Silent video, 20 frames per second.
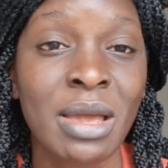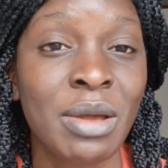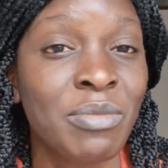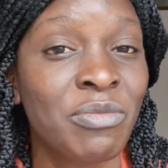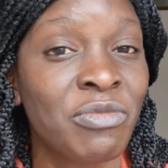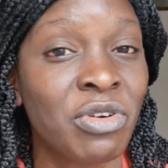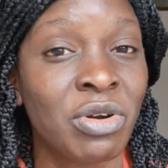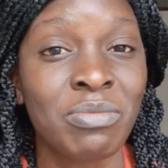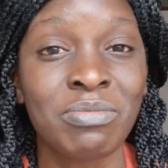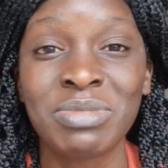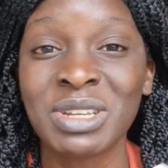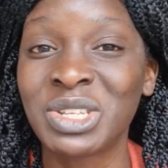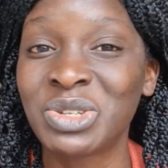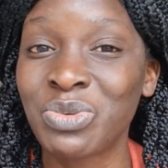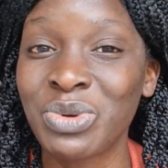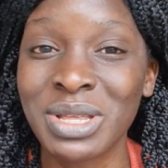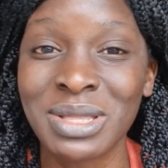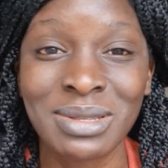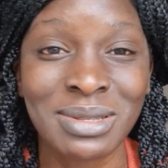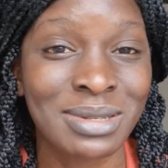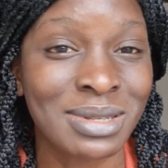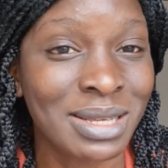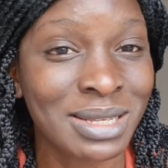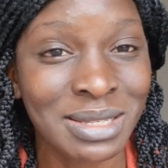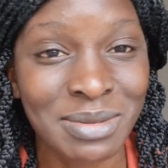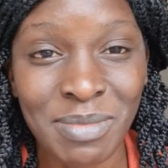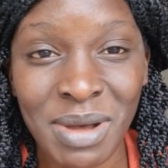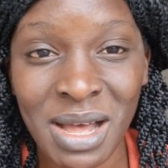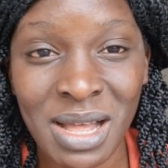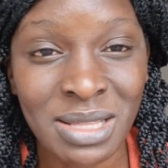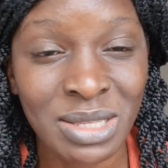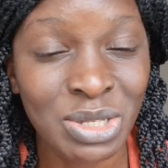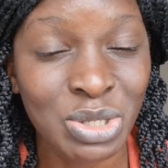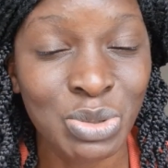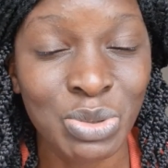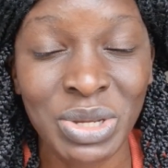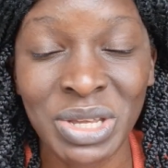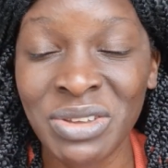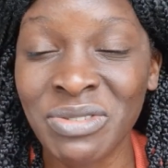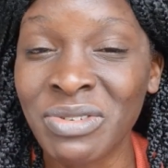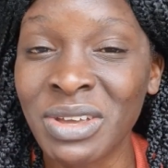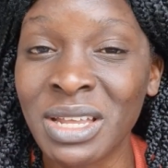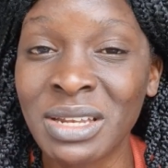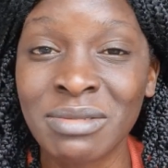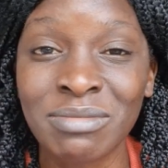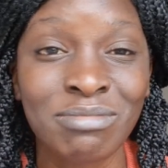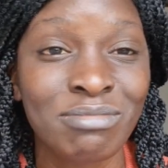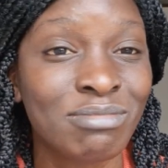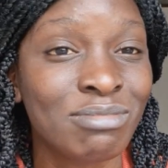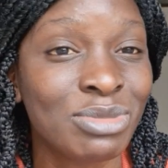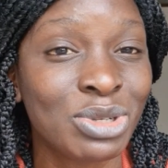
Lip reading: from between 6 months to even